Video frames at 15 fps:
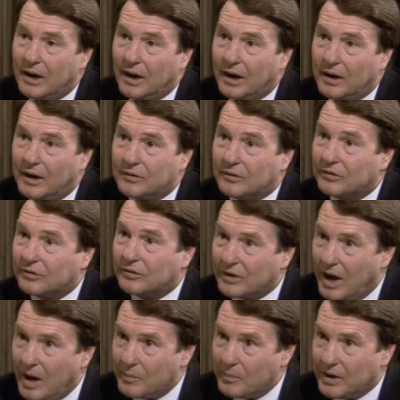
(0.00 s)
and to
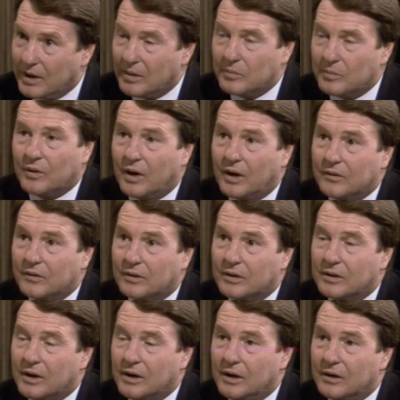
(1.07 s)
stop the
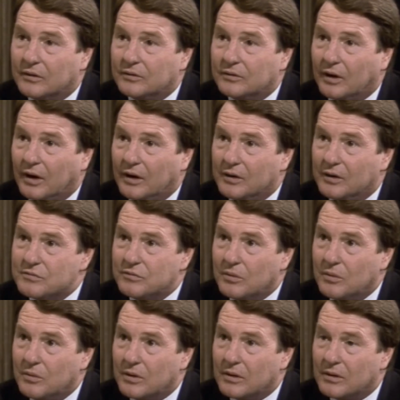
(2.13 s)
uprising in exchange
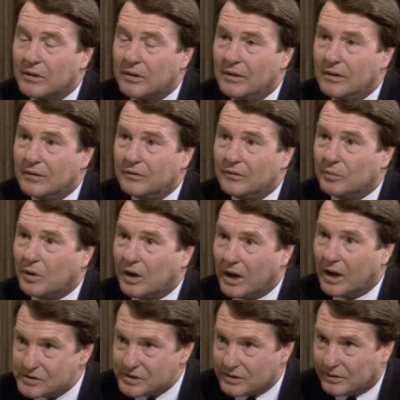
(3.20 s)
for some
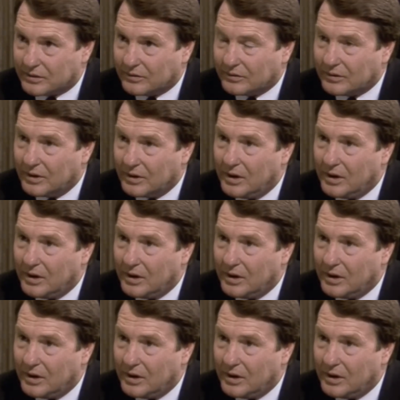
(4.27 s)
elections.